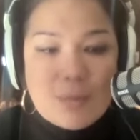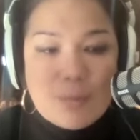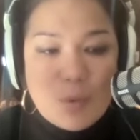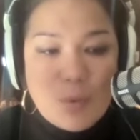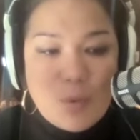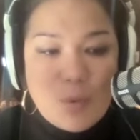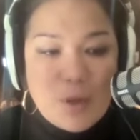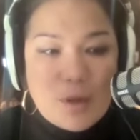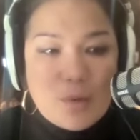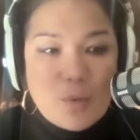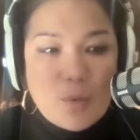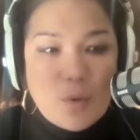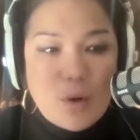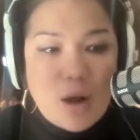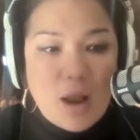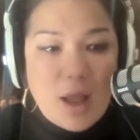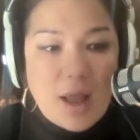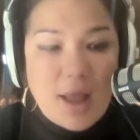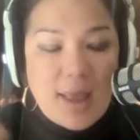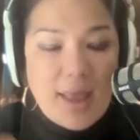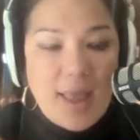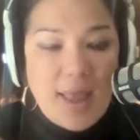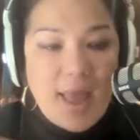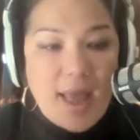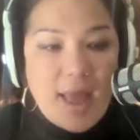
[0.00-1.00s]
a point where
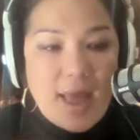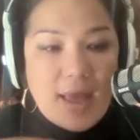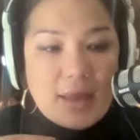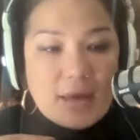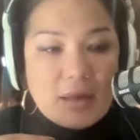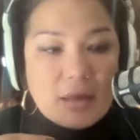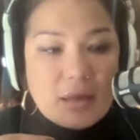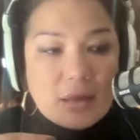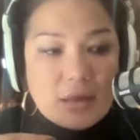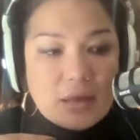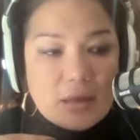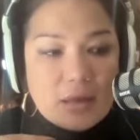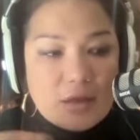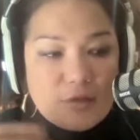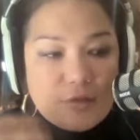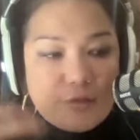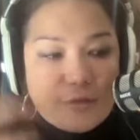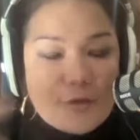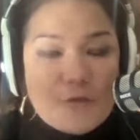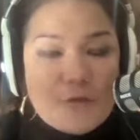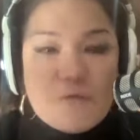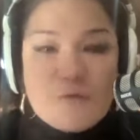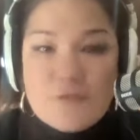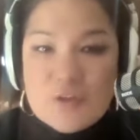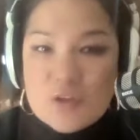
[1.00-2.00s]
I had
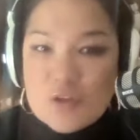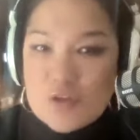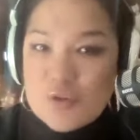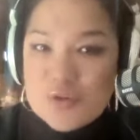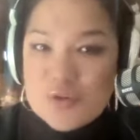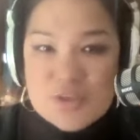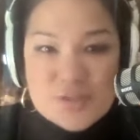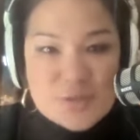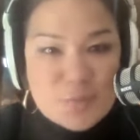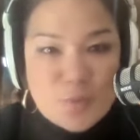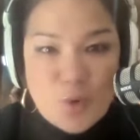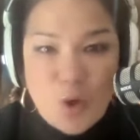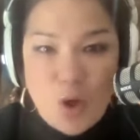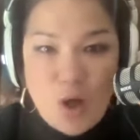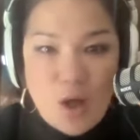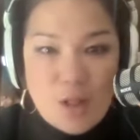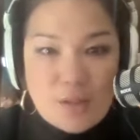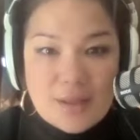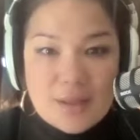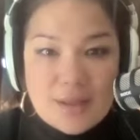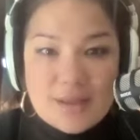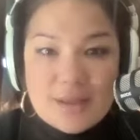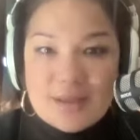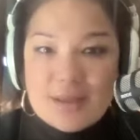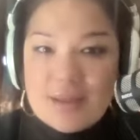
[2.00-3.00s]
fulfilled some
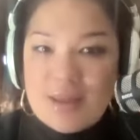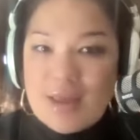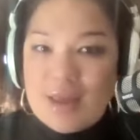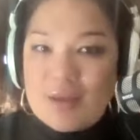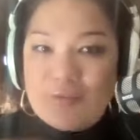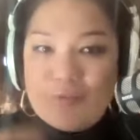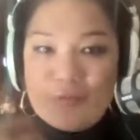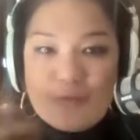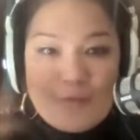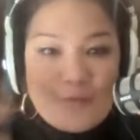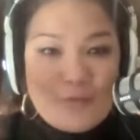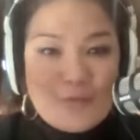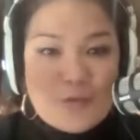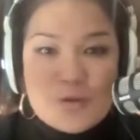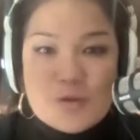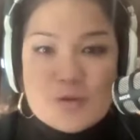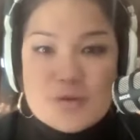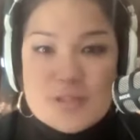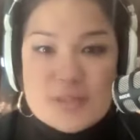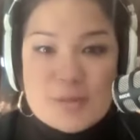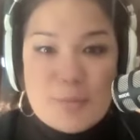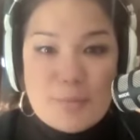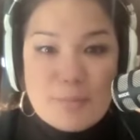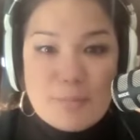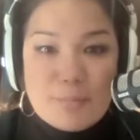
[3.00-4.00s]
calling, I'd
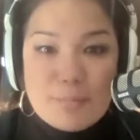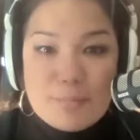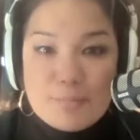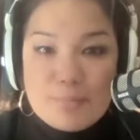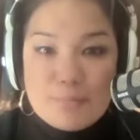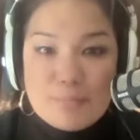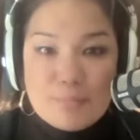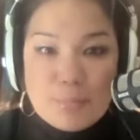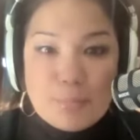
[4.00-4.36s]
fulfilled some